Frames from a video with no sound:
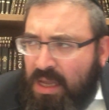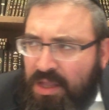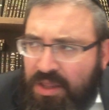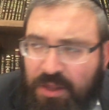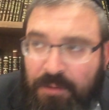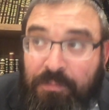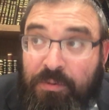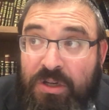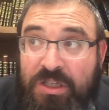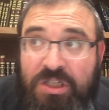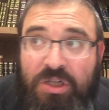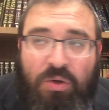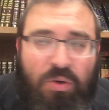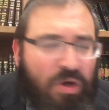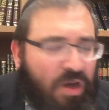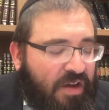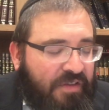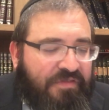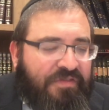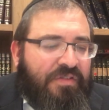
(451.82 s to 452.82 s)
the
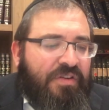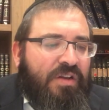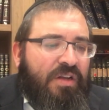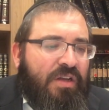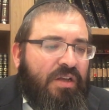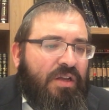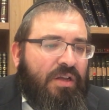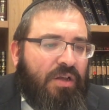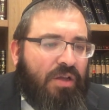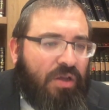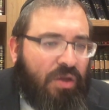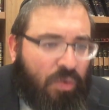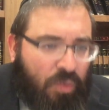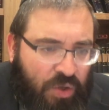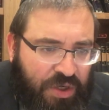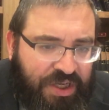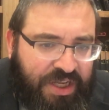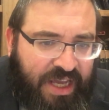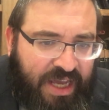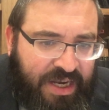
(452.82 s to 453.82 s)
Briskerov
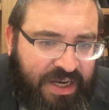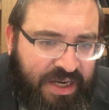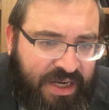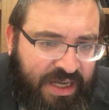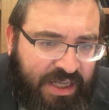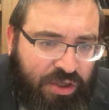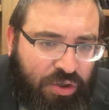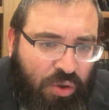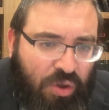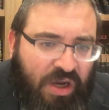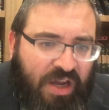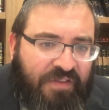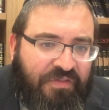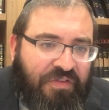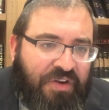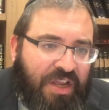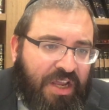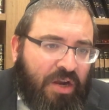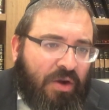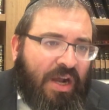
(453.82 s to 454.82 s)
would get an etrog
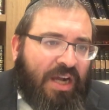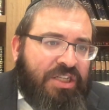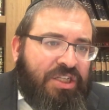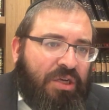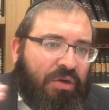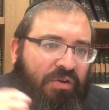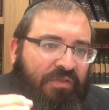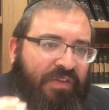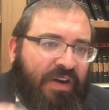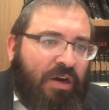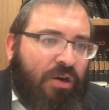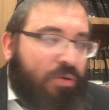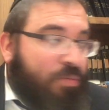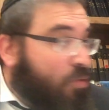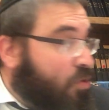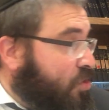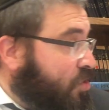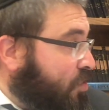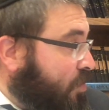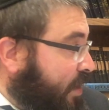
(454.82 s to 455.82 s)
every year. Actually, Rav Aaron
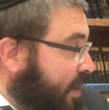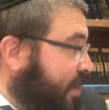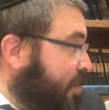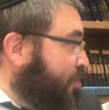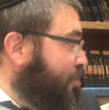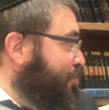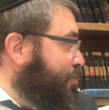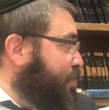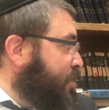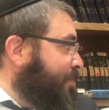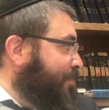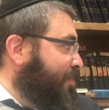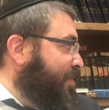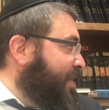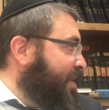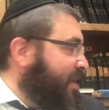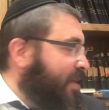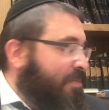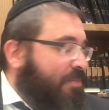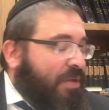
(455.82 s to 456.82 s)
Montenegro used to
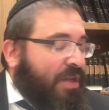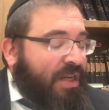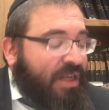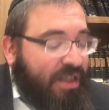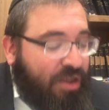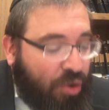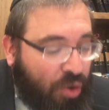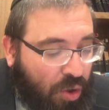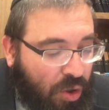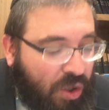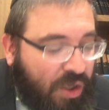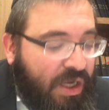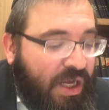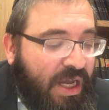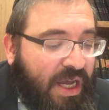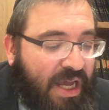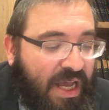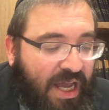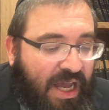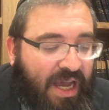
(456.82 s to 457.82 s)
bring in an etrog,
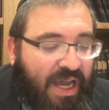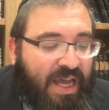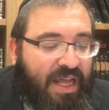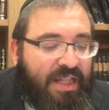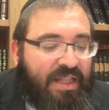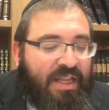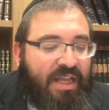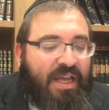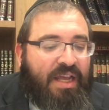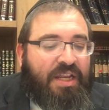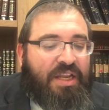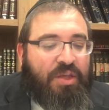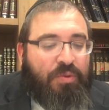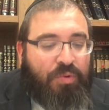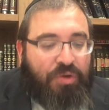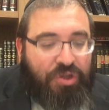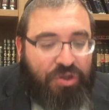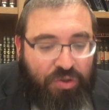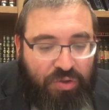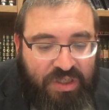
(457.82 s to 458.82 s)
and he
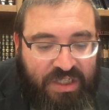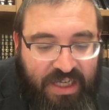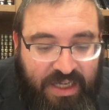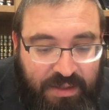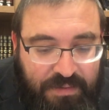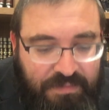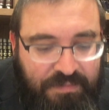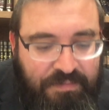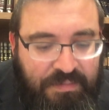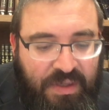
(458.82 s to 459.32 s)
would use it.